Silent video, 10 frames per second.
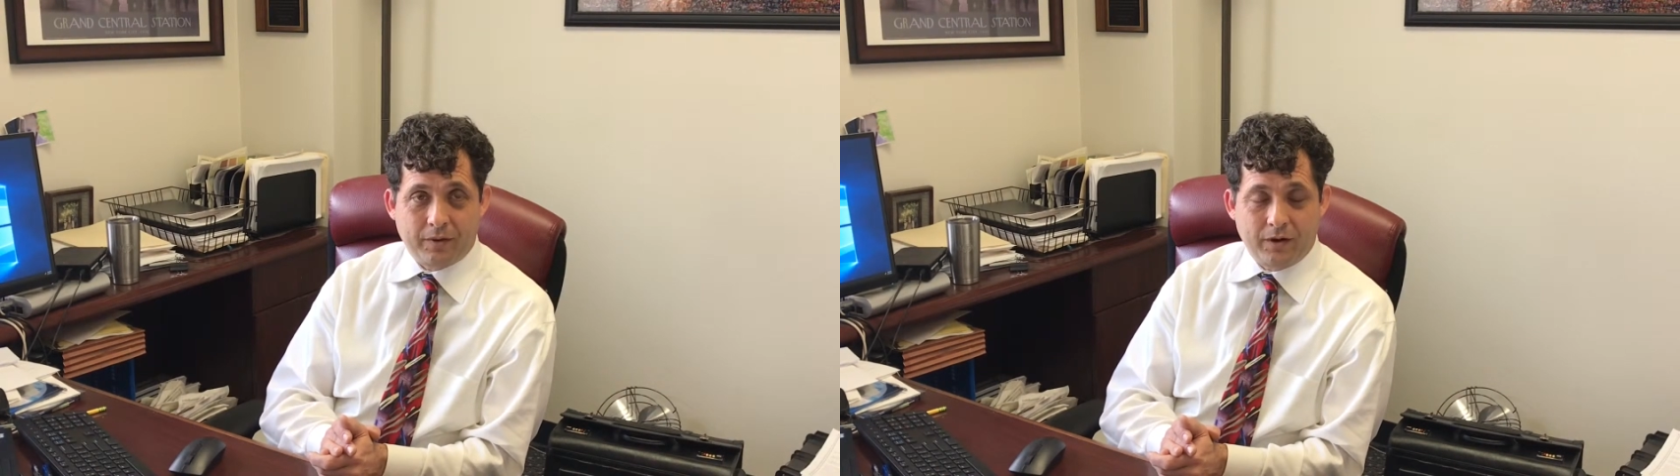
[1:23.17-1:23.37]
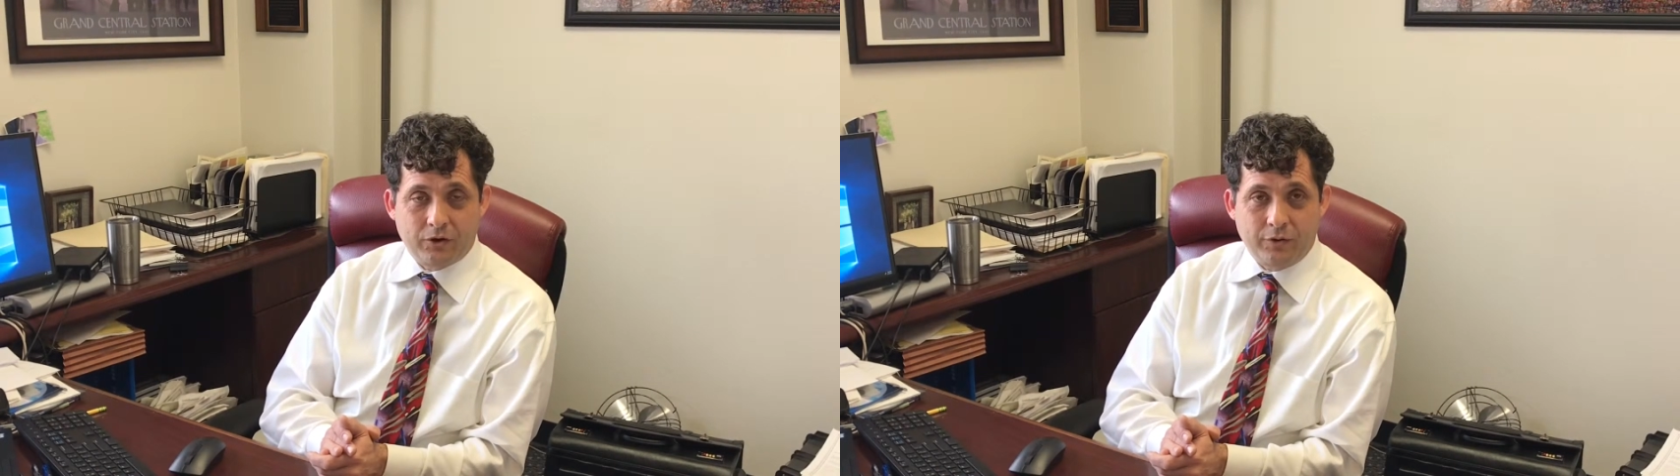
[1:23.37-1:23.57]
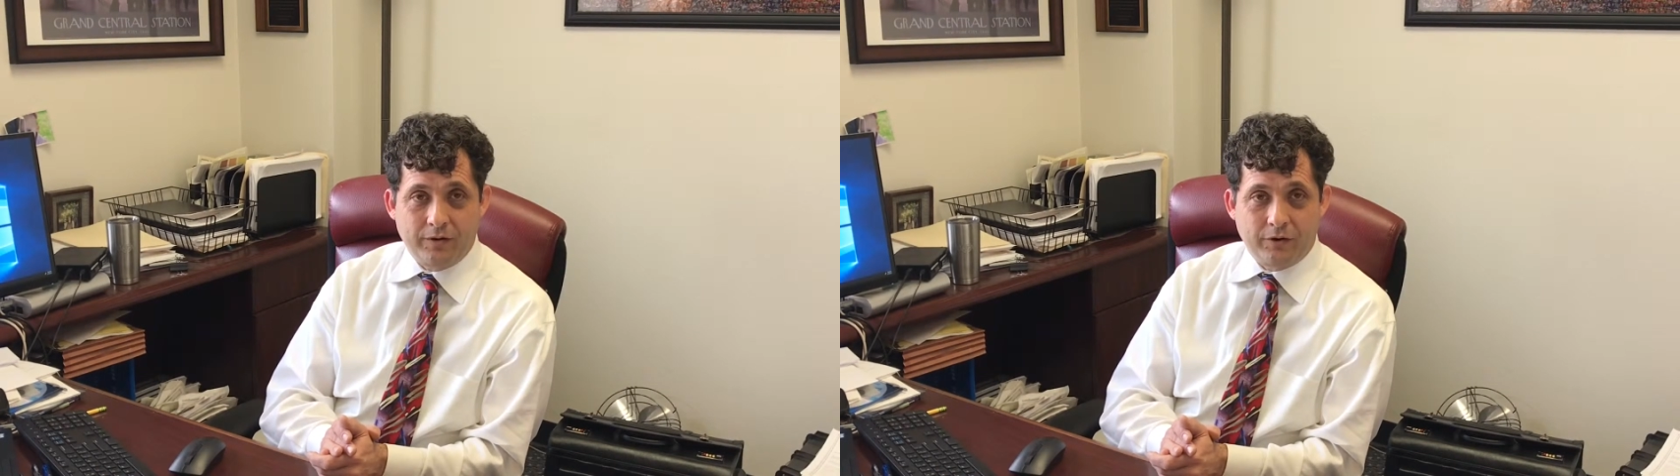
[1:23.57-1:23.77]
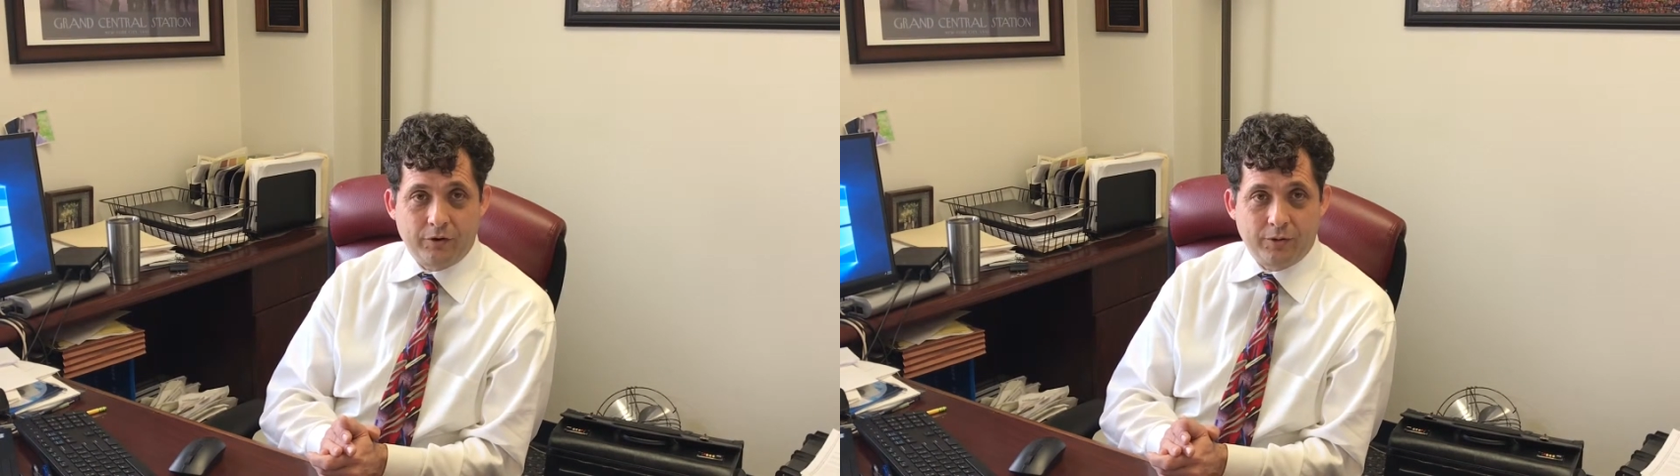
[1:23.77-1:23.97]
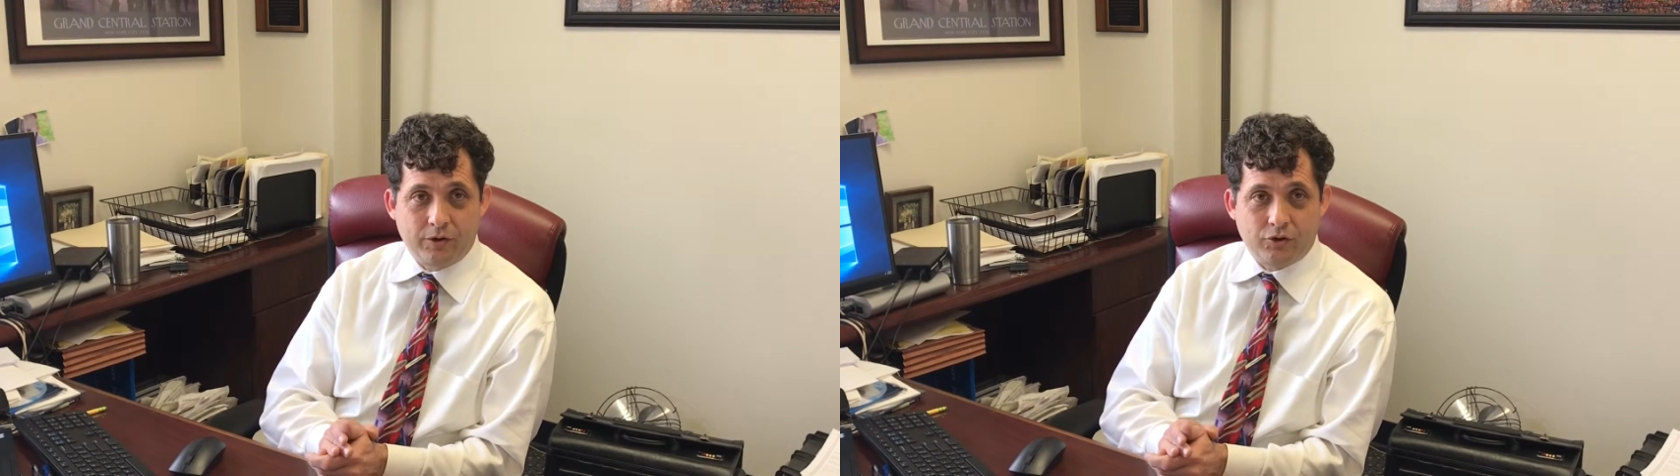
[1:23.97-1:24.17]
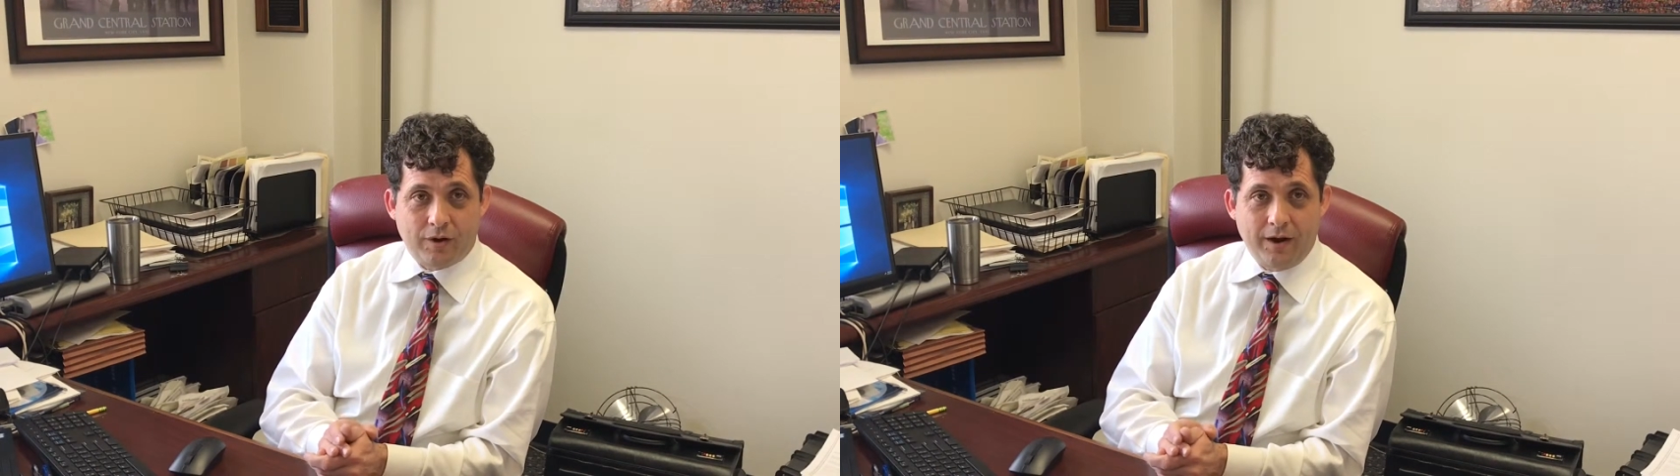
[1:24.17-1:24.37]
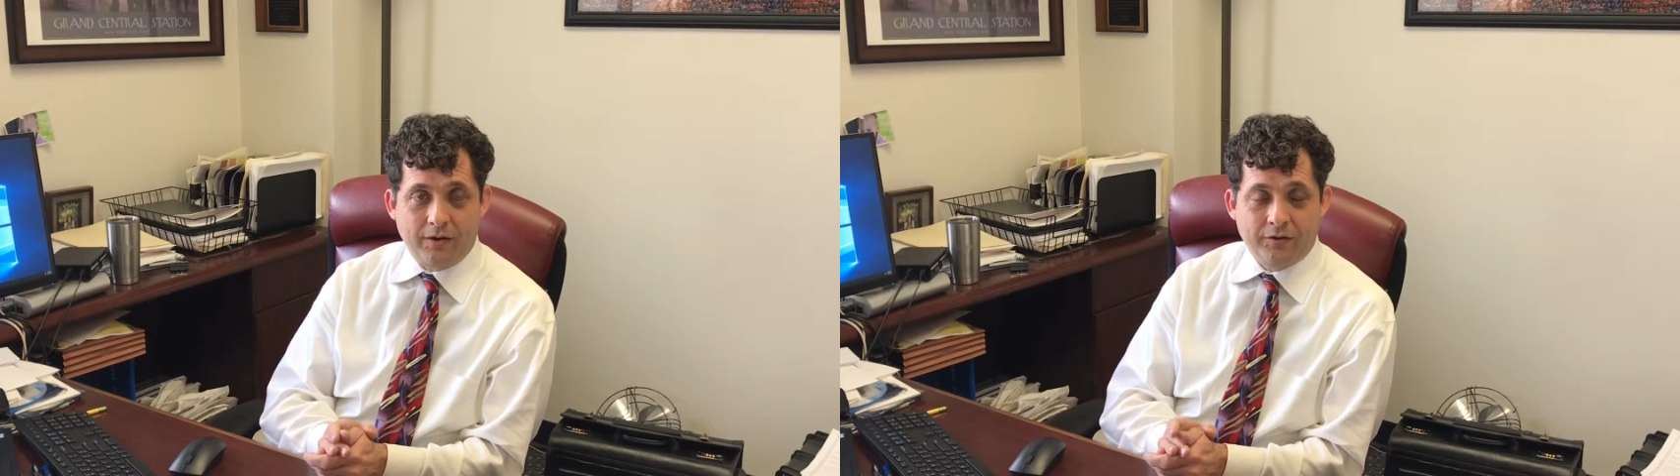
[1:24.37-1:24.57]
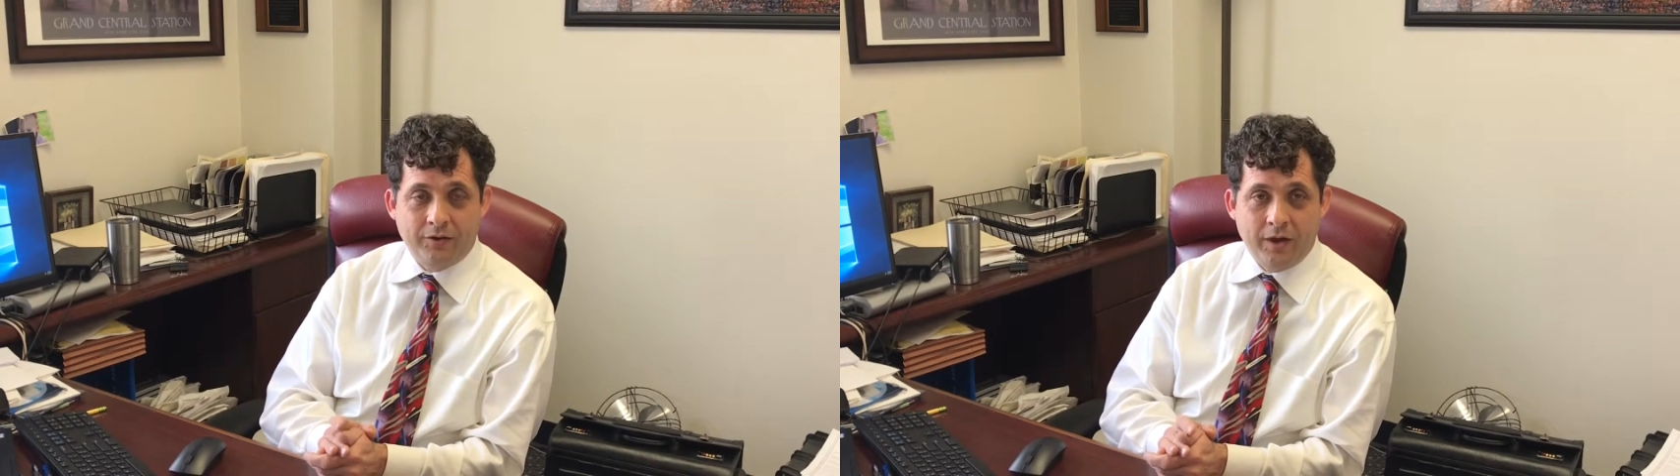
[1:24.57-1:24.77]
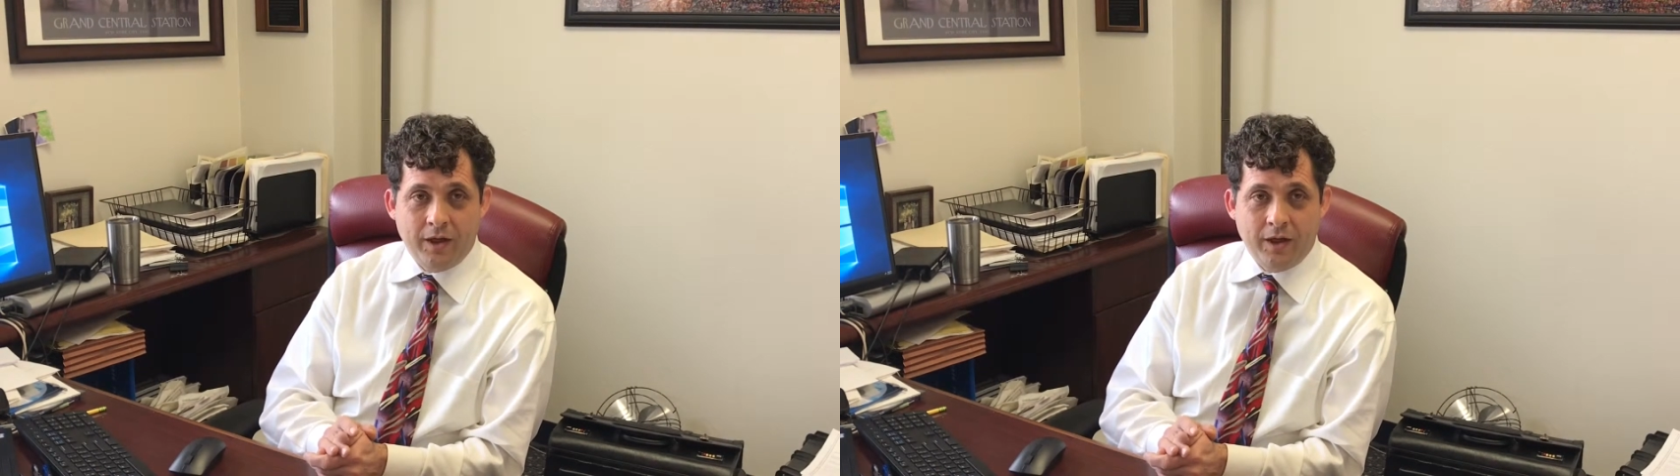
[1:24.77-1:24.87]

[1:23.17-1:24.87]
attorneys are doing trials